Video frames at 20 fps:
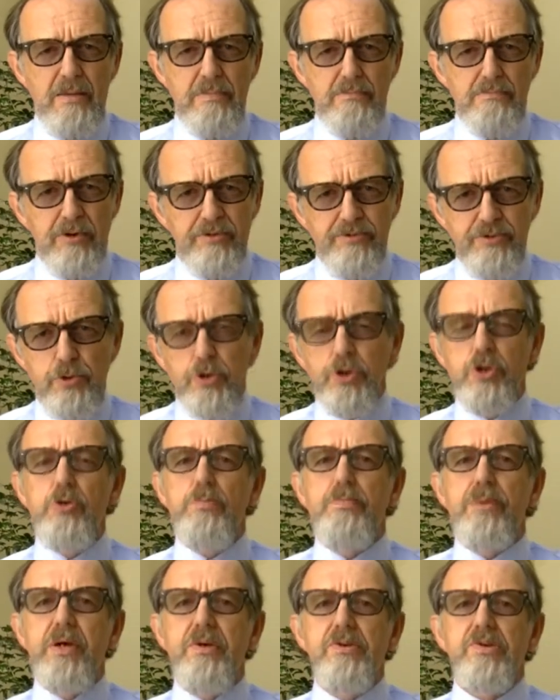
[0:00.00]
Before you
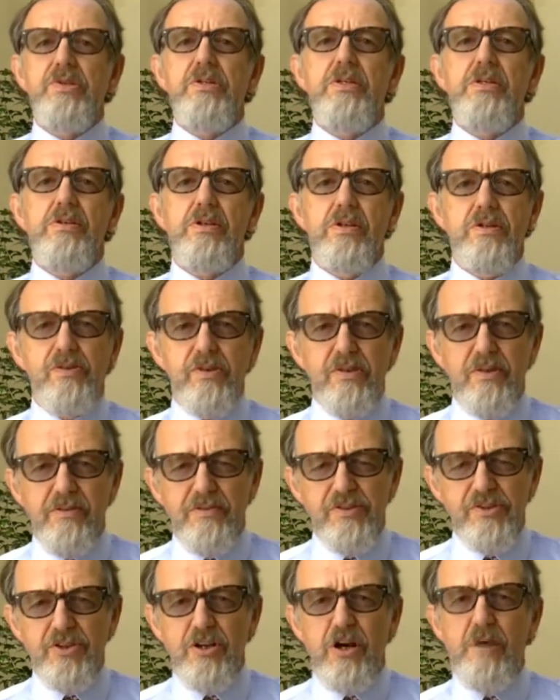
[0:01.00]
post it,
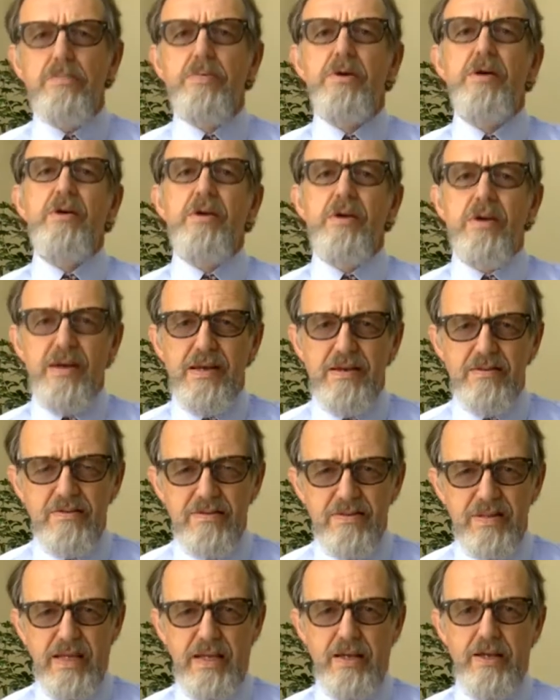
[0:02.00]
stop and
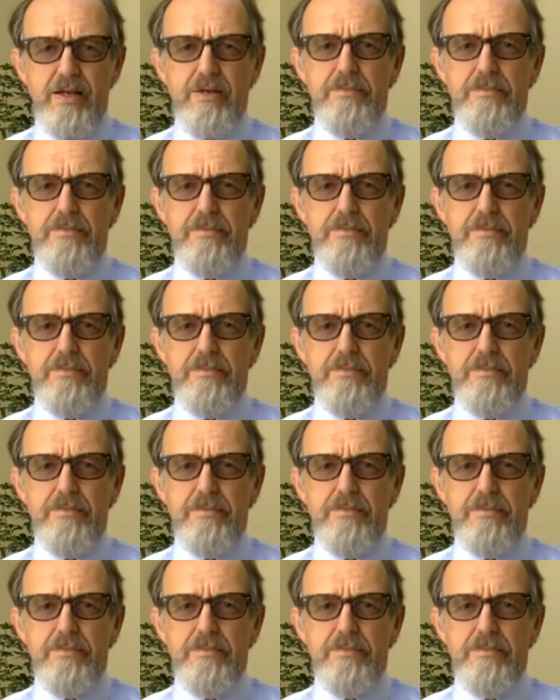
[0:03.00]
think.